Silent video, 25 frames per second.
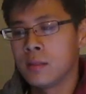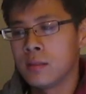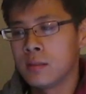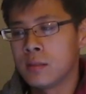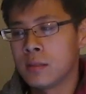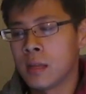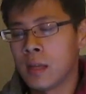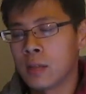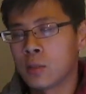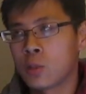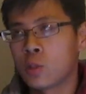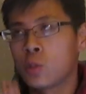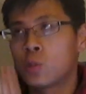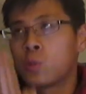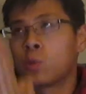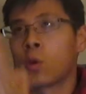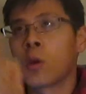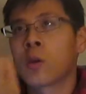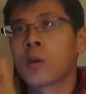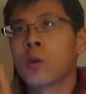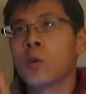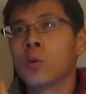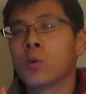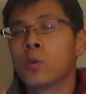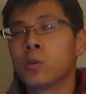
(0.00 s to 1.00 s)
that
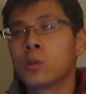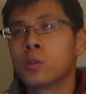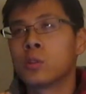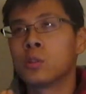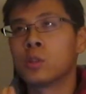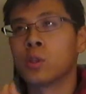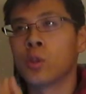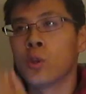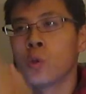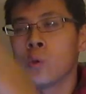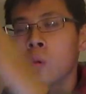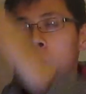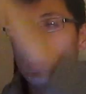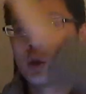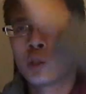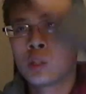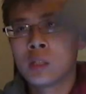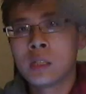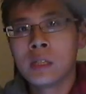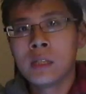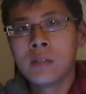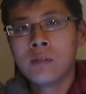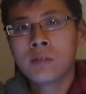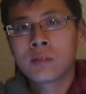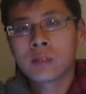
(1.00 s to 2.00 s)
struggle to
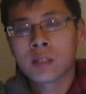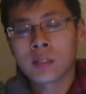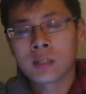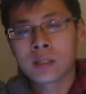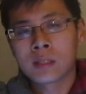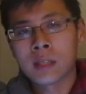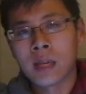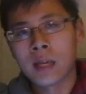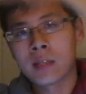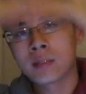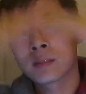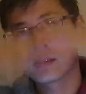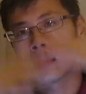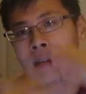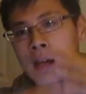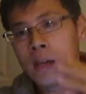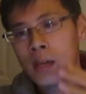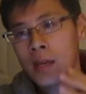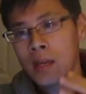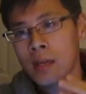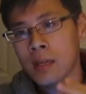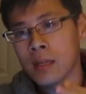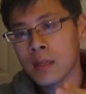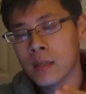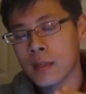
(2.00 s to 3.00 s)
achieve success
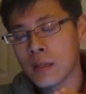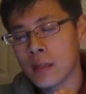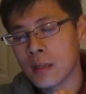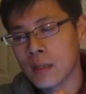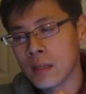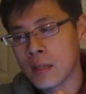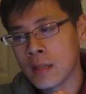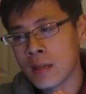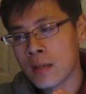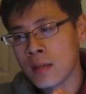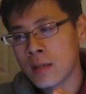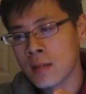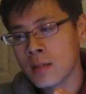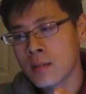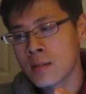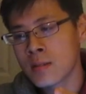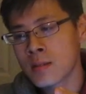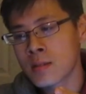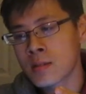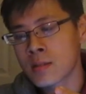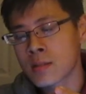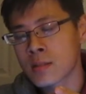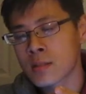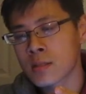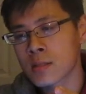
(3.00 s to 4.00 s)

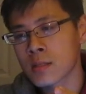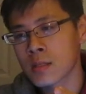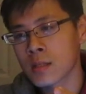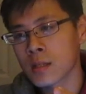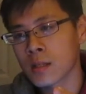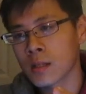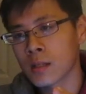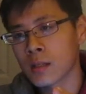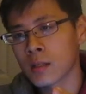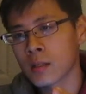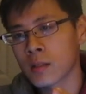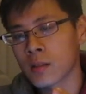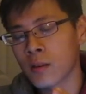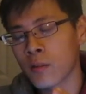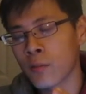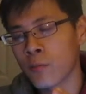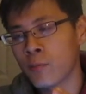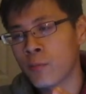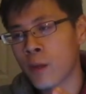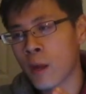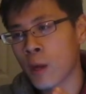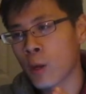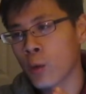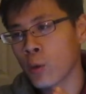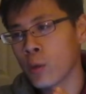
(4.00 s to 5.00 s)
is
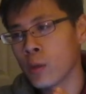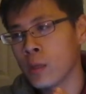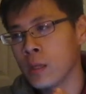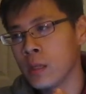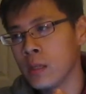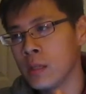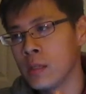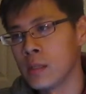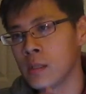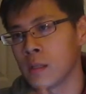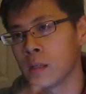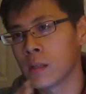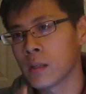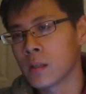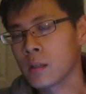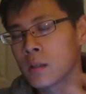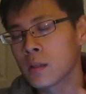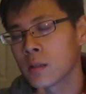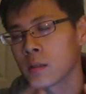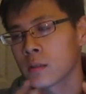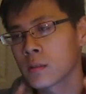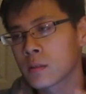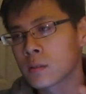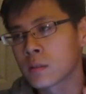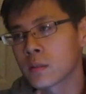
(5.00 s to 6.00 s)
very
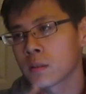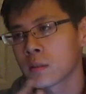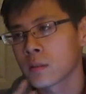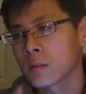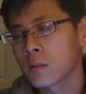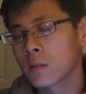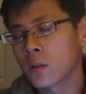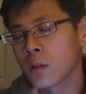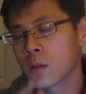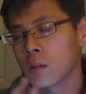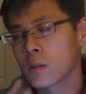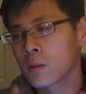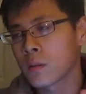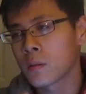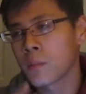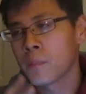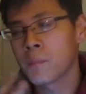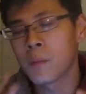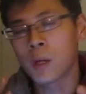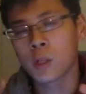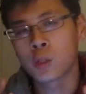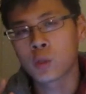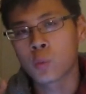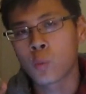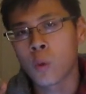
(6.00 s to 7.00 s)

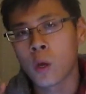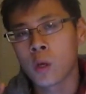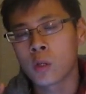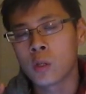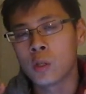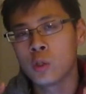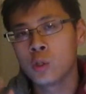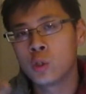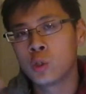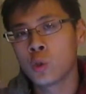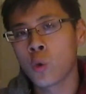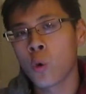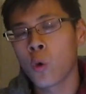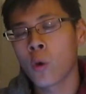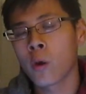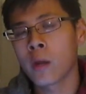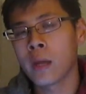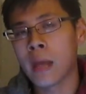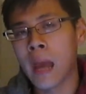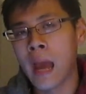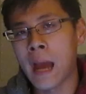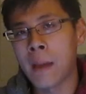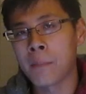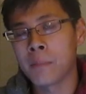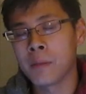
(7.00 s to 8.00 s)
much where the joy
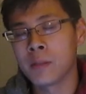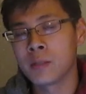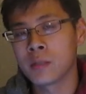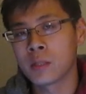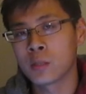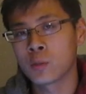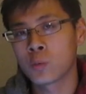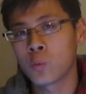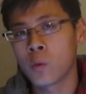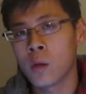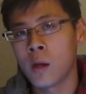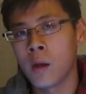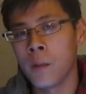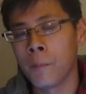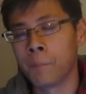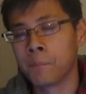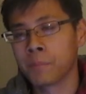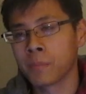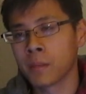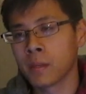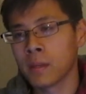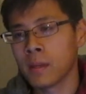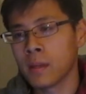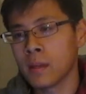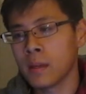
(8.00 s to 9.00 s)
happens as well.
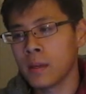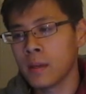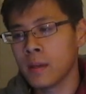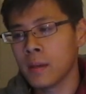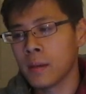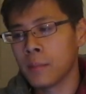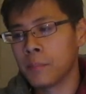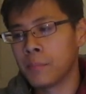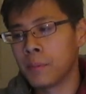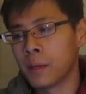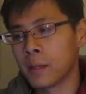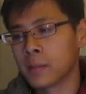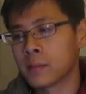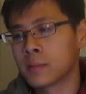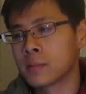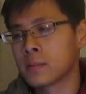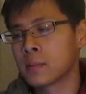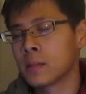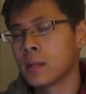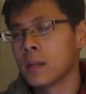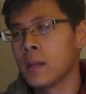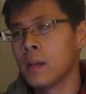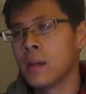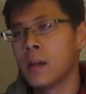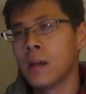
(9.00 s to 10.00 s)
But
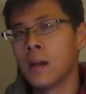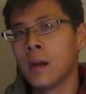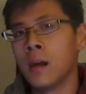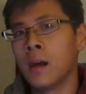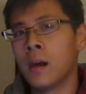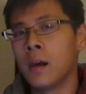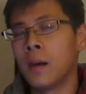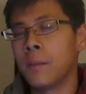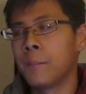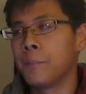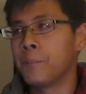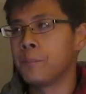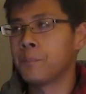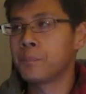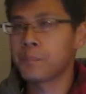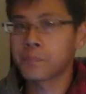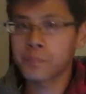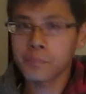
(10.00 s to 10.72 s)
um,